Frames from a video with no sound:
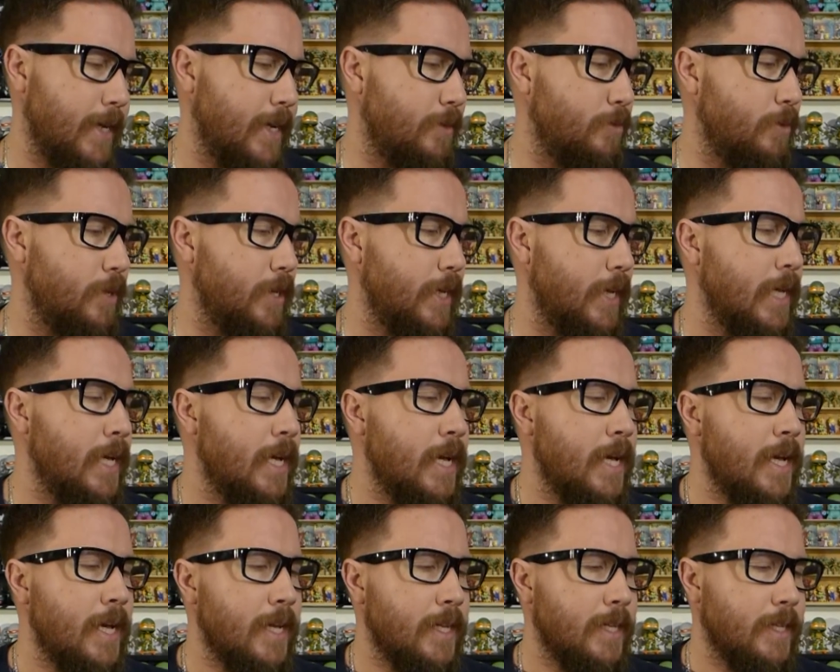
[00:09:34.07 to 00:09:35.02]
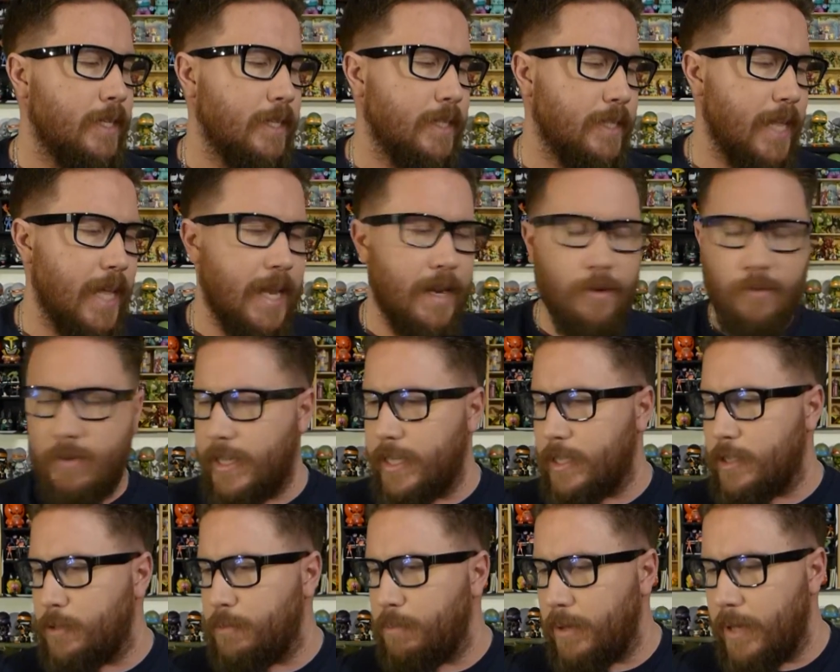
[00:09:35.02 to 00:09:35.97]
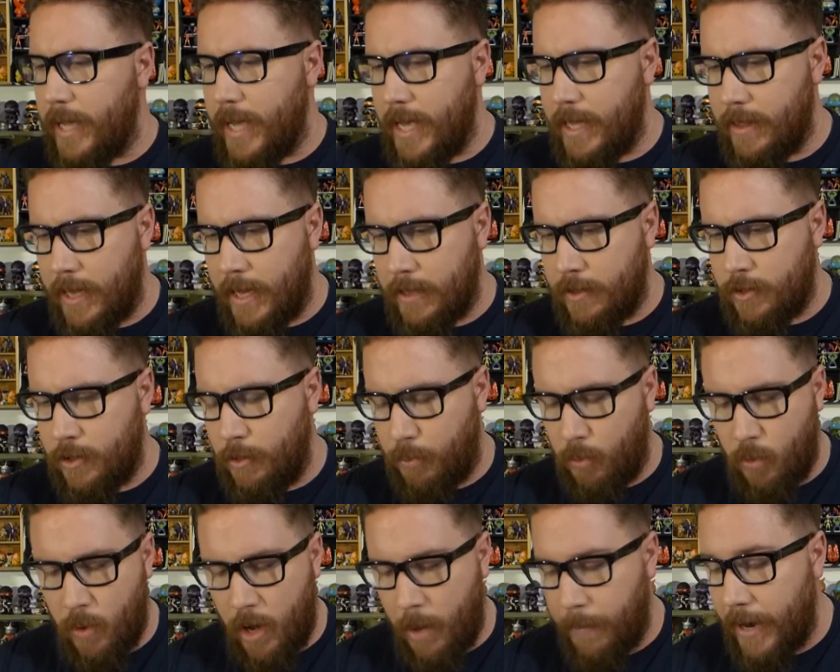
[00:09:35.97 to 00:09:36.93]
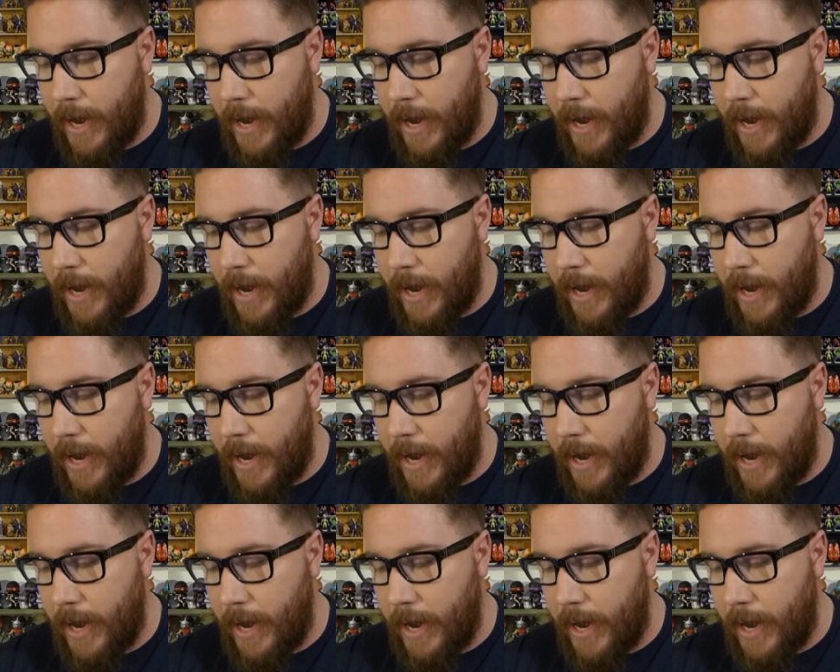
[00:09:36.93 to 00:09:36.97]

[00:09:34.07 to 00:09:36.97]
They didn't really explain that super well.